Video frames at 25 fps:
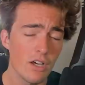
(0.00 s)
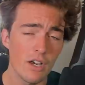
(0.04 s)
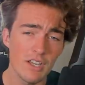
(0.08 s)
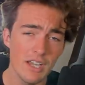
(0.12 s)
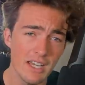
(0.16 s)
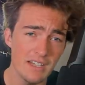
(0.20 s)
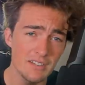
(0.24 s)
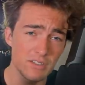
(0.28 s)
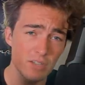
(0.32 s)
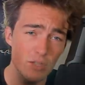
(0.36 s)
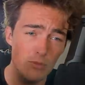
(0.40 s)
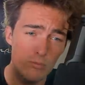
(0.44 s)

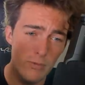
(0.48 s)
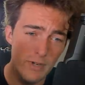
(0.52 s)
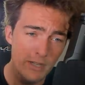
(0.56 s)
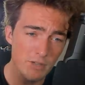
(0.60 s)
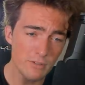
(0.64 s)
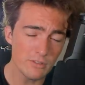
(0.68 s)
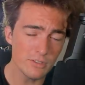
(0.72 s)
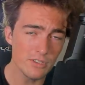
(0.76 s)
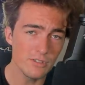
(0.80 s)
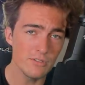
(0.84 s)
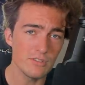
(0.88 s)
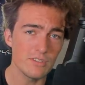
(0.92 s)
Okay, so
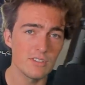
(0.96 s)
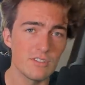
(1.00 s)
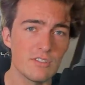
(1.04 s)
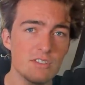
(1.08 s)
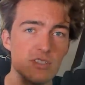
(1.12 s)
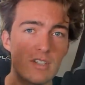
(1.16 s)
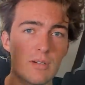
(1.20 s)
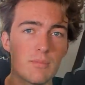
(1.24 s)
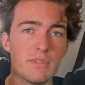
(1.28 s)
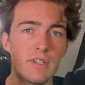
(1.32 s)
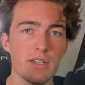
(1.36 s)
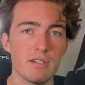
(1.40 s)
Radal uses
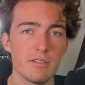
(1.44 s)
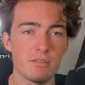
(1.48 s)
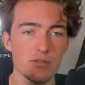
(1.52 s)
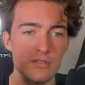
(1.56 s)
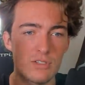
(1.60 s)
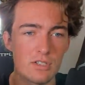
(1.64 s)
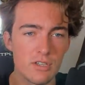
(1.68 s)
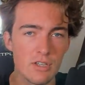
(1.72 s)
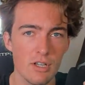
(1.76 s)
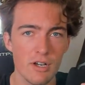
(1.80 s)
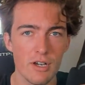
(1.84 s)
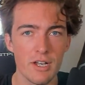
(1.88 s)
subtitles
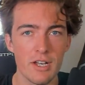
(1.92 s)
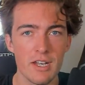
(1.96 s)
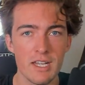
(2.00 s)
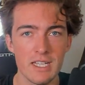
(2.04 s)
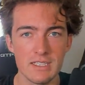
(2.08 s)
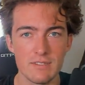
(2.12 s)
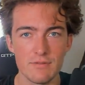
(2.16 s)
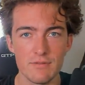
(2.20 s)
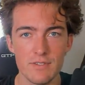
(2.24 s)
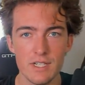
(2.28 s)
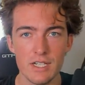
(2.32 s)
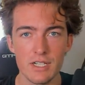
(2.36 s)
a lot in
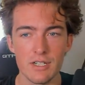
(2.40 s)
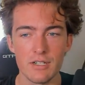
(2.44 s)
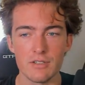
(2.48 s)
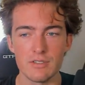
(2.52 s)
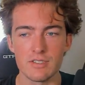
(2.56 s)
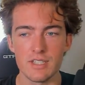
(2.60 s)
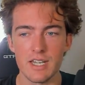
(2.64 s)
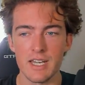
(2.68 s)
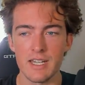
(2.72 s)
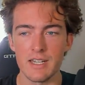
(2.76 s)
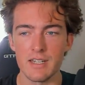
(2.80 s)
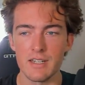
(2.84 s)
his videos,
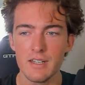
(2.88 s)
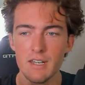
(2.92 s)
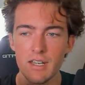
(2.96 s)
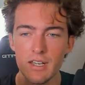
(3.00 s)
and